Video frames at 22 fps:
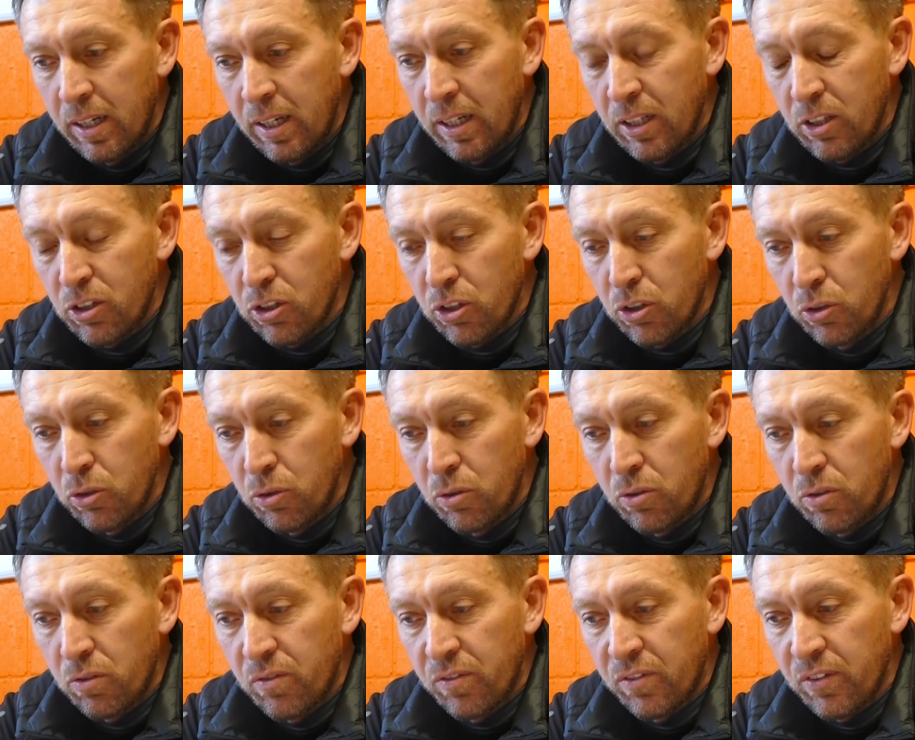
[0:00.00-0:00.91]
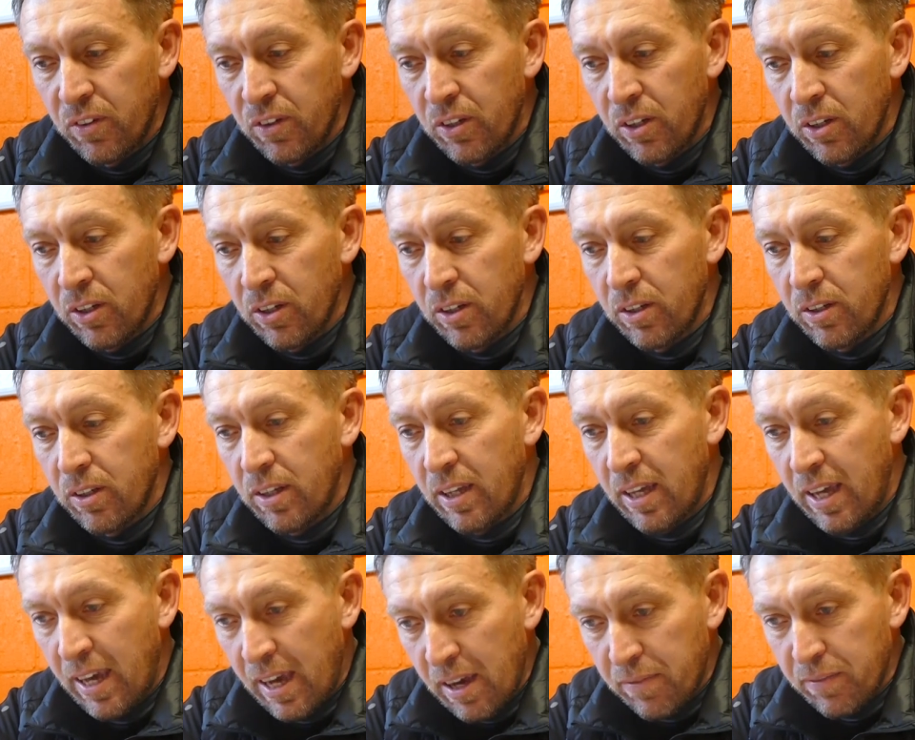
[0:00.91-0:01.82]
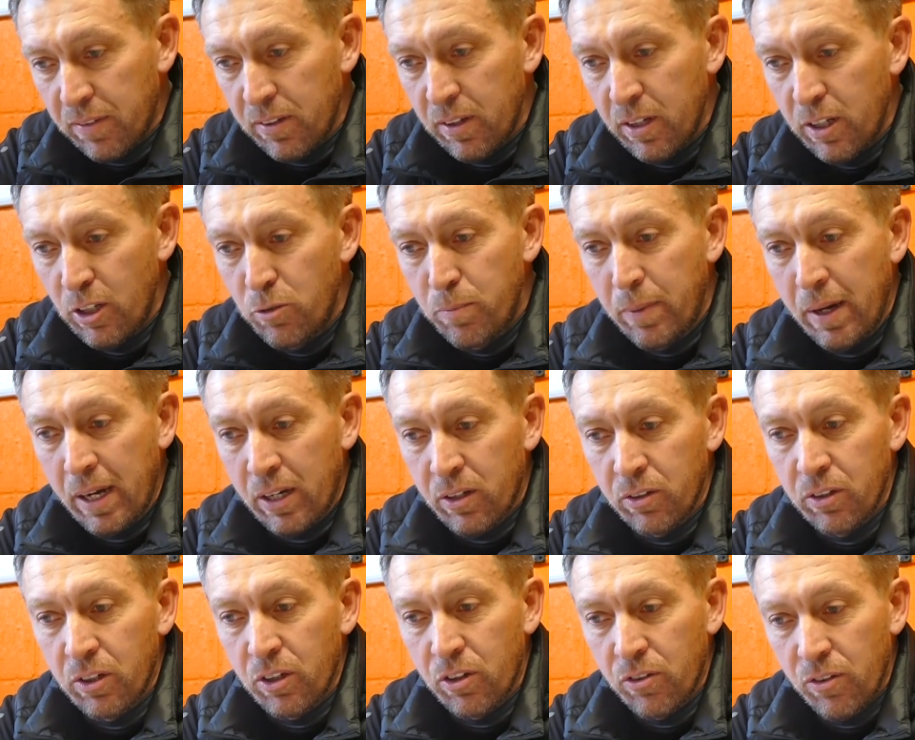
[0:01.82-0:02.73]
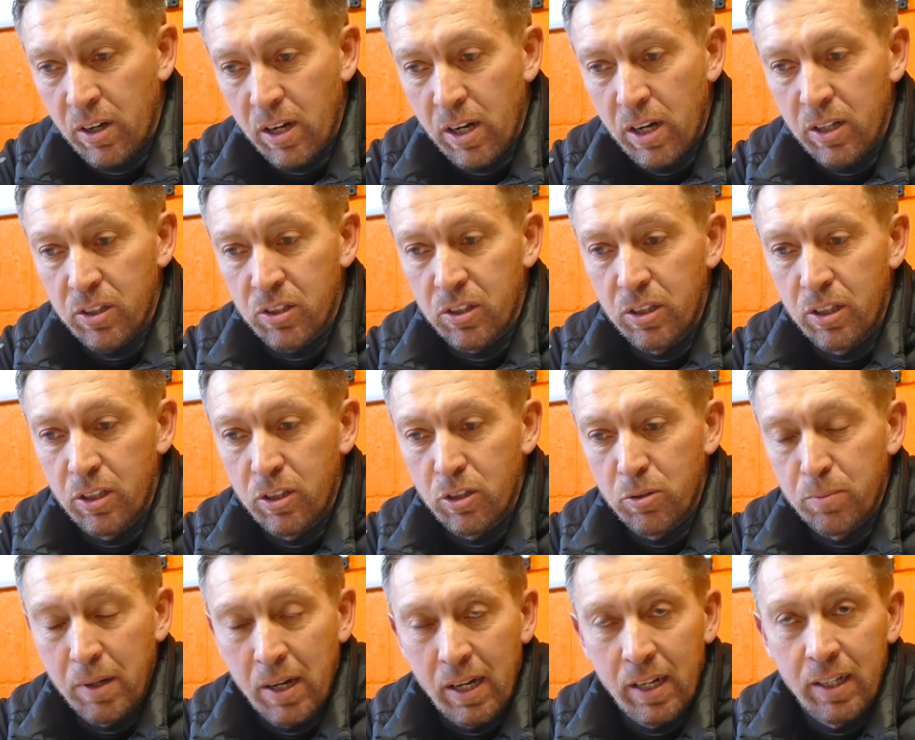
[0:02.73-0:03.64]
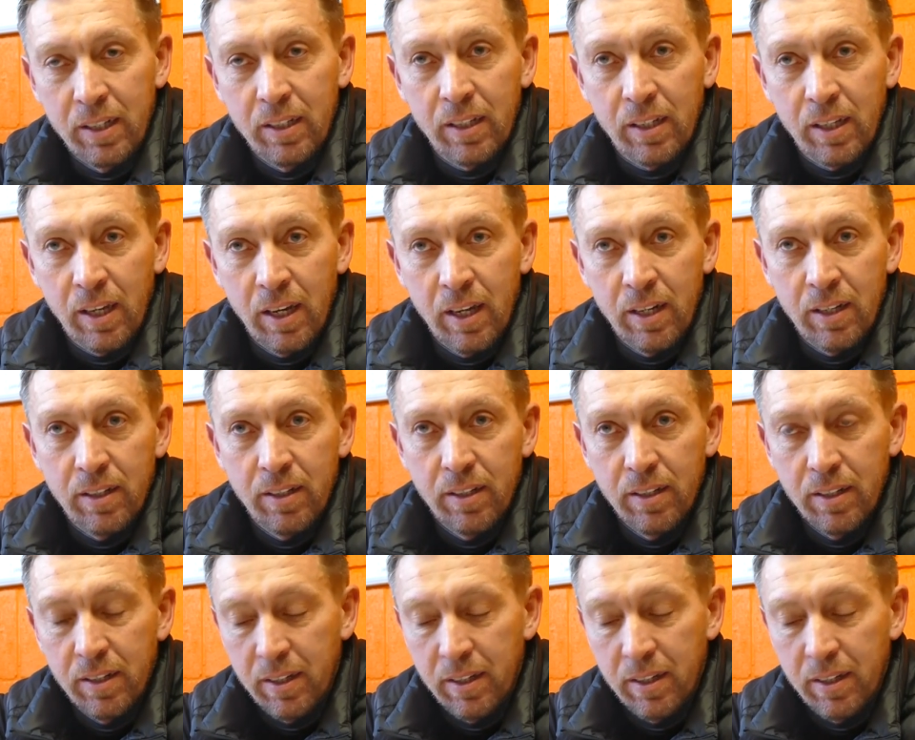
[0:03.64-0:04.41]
it's good for F that he's back on the grass and he's smiling again.